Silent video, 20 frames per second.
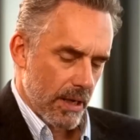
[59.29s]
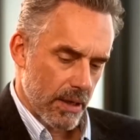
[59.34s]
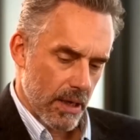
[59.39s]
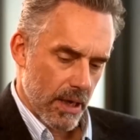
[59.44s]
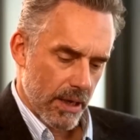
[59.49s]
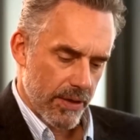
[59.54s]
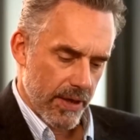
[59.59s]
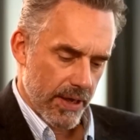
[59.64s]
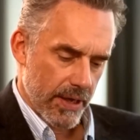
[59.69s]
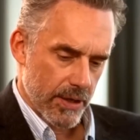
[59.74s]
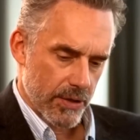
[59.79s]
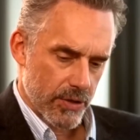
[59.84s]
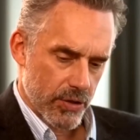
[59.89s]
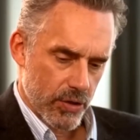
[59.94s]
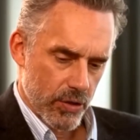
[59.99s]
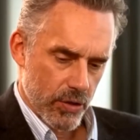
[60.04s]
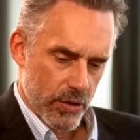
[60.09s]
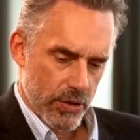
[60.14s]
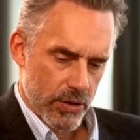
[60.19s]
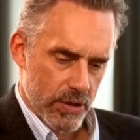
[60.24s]
I think
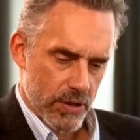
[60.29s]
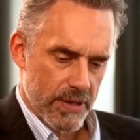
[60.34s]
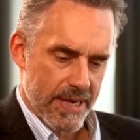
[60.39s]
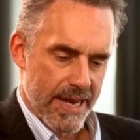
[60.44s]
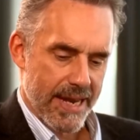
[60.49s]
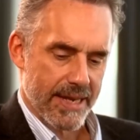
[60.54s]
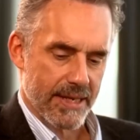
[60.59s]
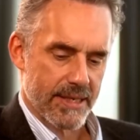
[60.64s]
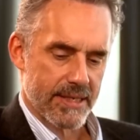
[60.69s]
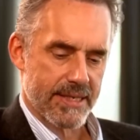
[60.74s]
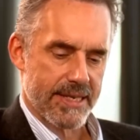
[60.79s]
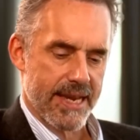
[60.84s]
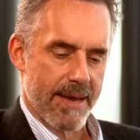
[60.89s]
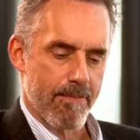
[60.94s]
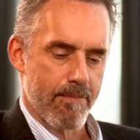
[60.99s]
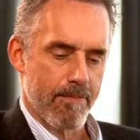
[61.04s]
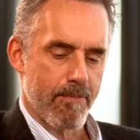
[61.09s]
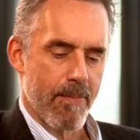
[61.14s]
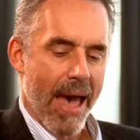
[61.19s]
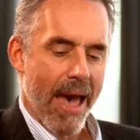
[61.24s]
it's good to take a
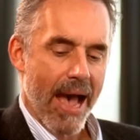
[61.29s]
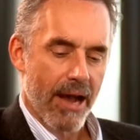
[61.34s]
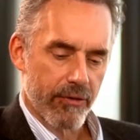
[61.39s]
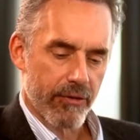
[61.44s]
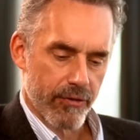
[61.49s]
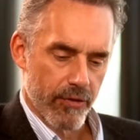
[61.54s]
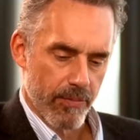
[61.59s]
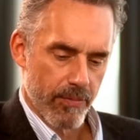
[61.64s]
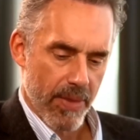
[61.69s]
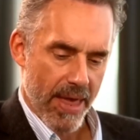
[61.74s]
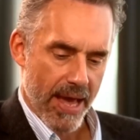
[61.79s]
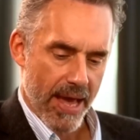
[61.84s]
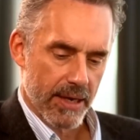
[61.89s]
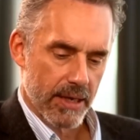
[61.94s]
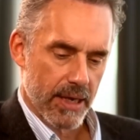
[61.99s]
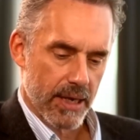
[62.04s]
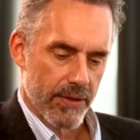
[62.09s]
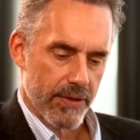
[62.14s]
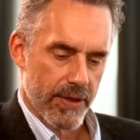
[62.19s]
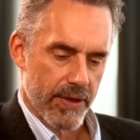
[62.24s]
step back from
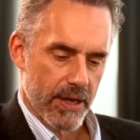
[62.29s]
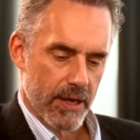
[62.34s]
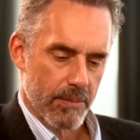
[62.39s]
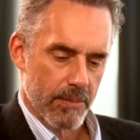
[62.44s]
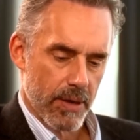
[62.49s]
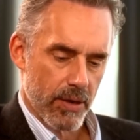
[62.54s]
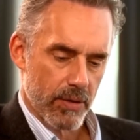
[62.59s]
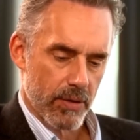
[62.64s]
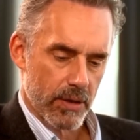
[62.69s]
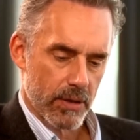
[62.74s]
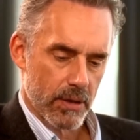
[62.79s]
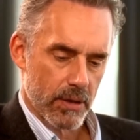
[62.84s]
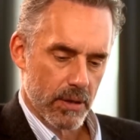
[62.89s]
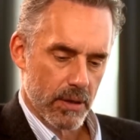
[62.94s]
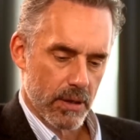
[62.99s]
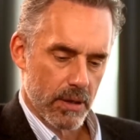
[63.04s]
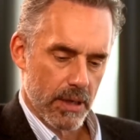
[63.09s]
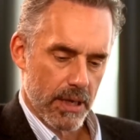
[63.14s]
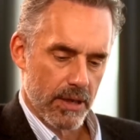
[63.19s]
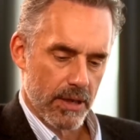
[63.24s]
that and think about it
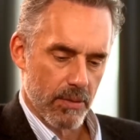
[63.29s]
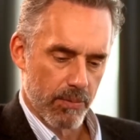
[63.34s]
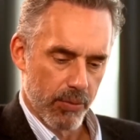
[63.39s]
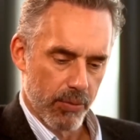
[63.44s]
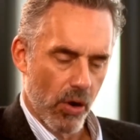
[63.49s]
in the